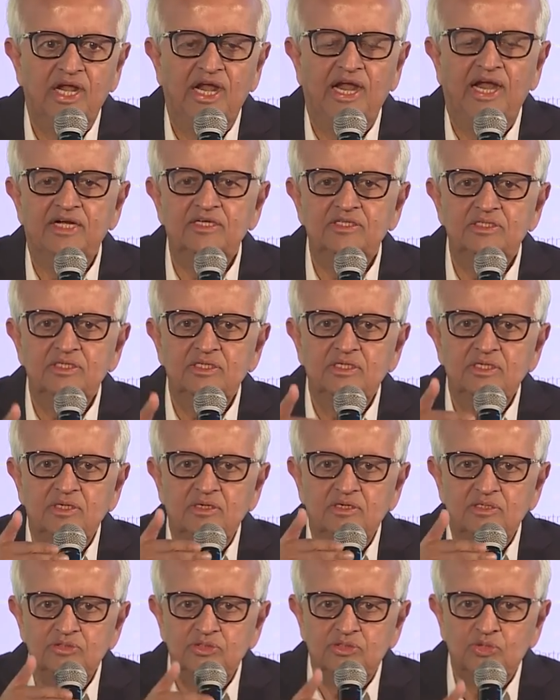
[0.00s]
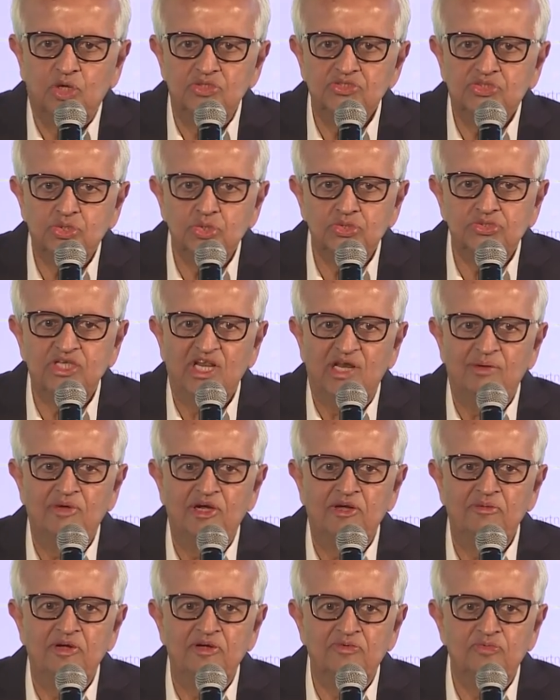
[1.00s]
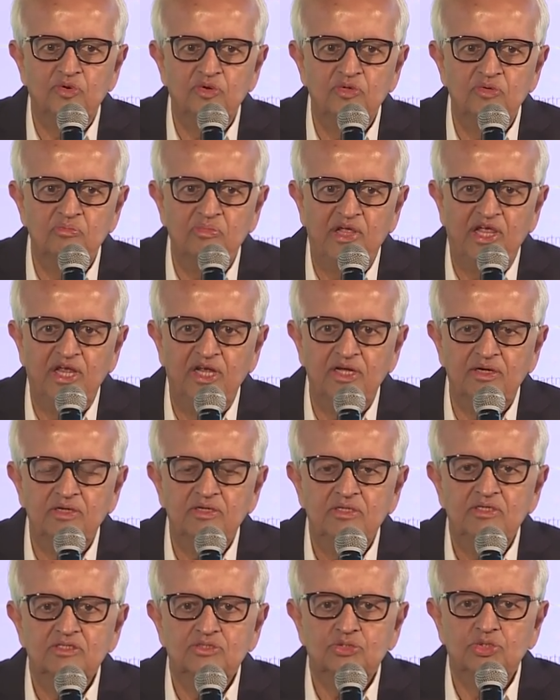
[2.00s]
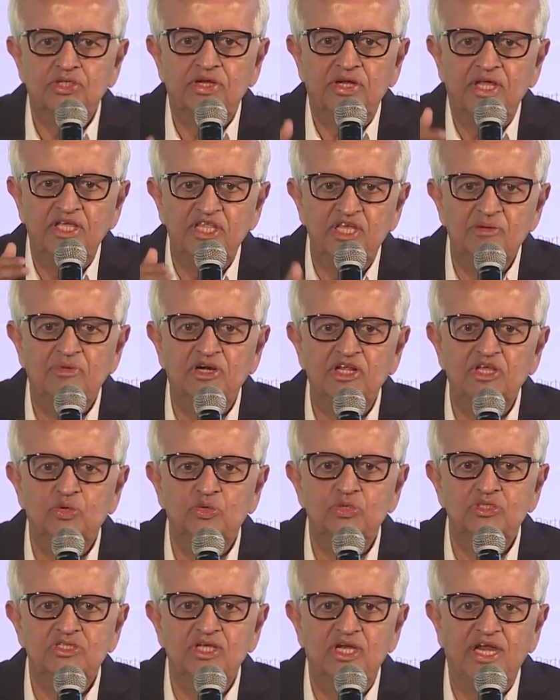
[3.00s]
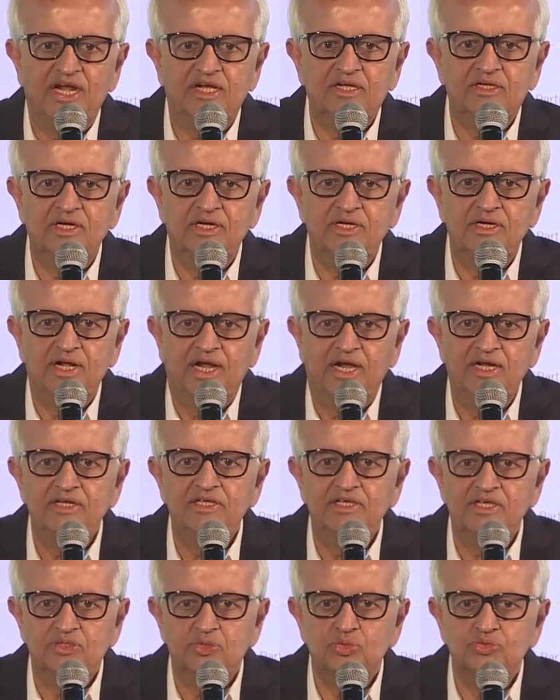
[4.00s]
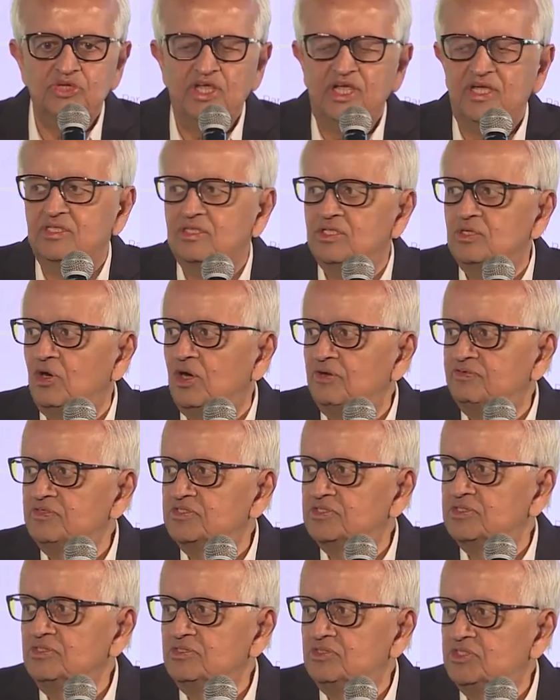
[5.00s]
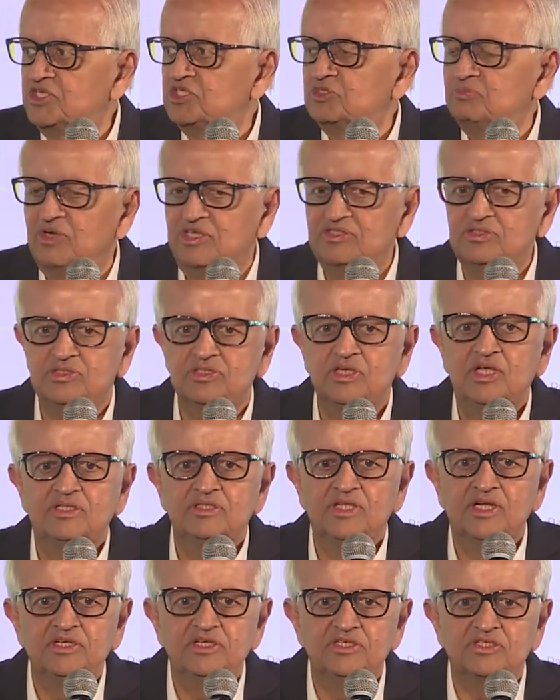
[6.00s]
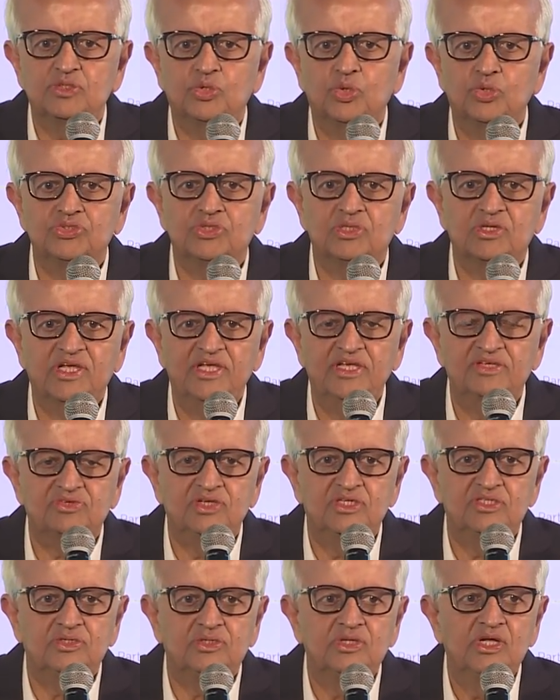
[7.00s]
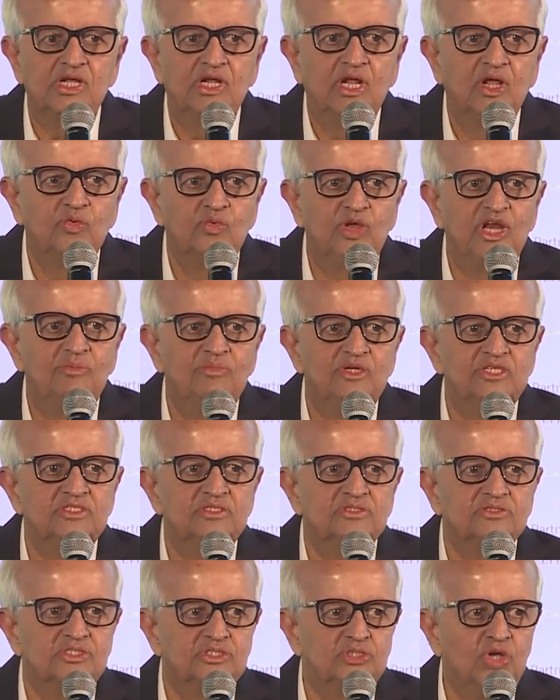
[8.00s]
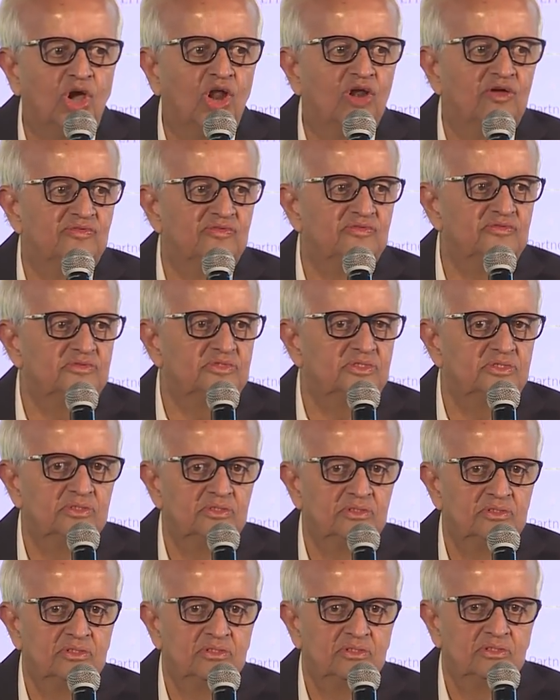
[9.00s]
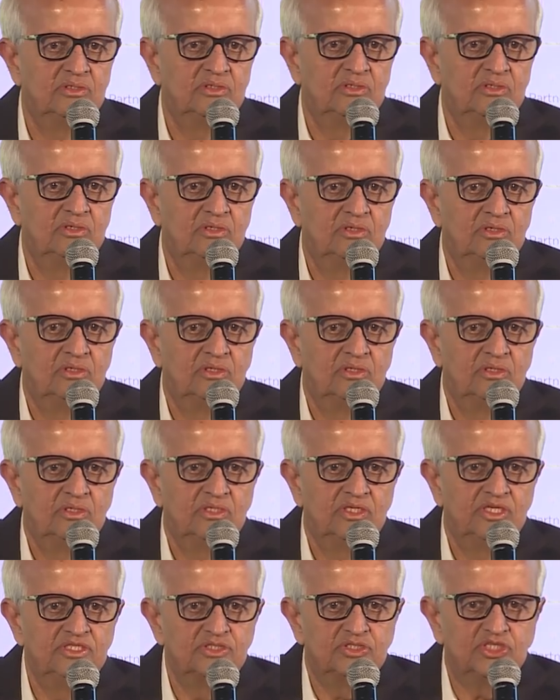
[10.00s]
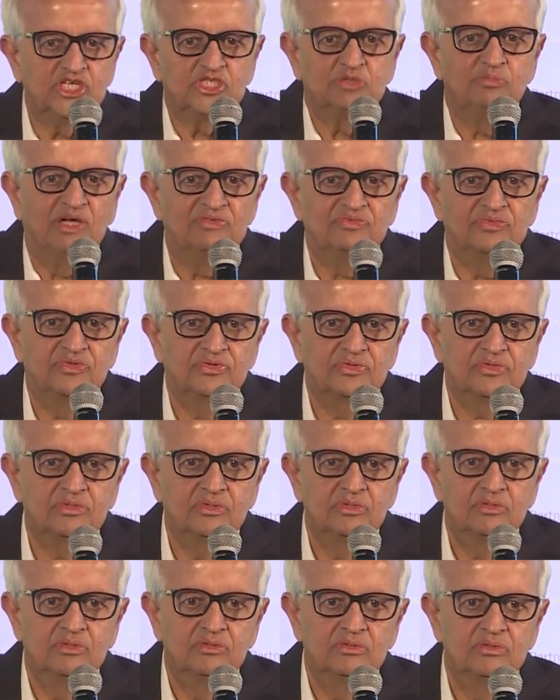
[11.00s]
and constitutional amendment would be made so that anybody who is elected and he has to take the office in six months, that his cases will be resolved in six months.